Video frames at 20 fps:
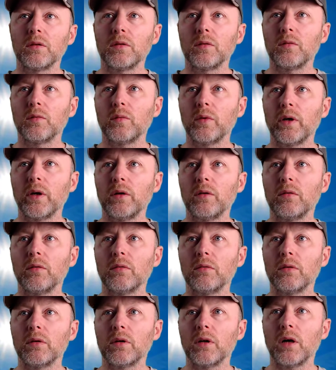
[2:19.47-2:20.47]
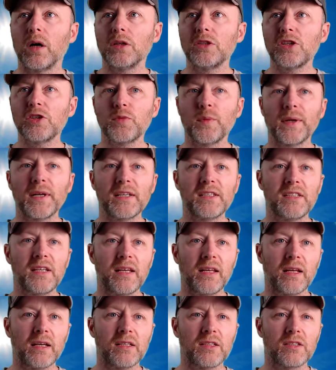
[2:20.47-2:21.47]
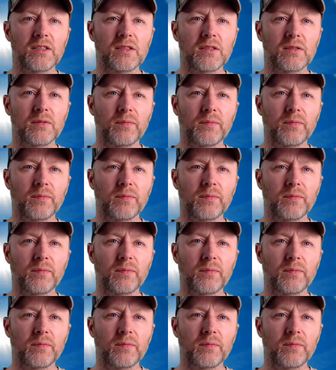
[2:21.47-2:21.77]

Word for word: Well, I just want to say this.